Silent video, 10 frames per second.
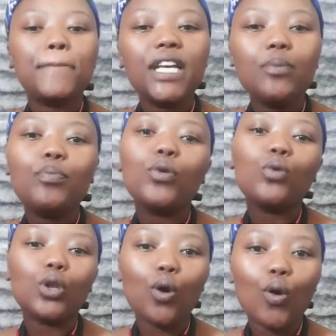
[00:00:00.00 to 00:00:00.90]
people
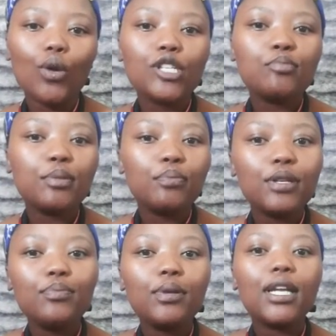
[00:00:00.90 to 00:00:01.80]
will always be
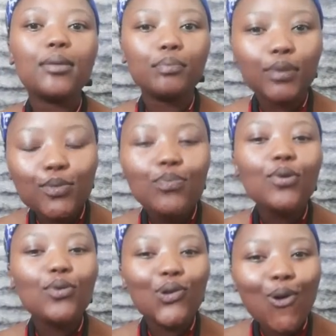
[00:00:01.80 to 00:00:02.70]
people and
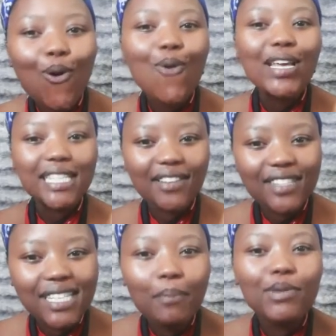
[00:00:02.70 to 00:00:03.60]
people will always have
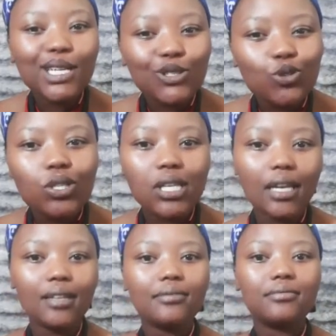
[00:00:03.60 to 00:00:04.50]
something to say.